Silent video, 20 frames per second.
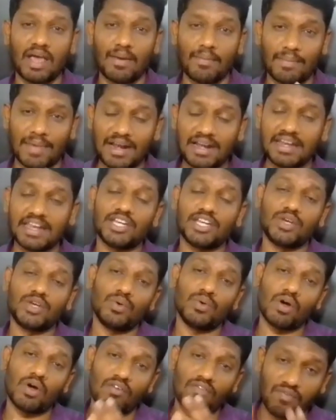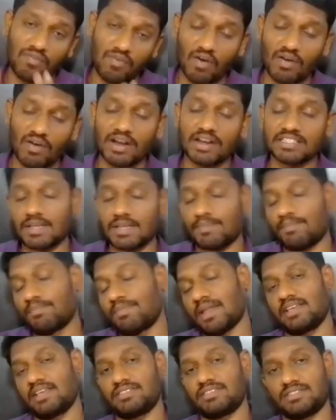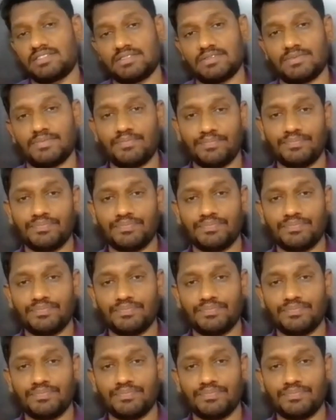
multitude of foreign supplies.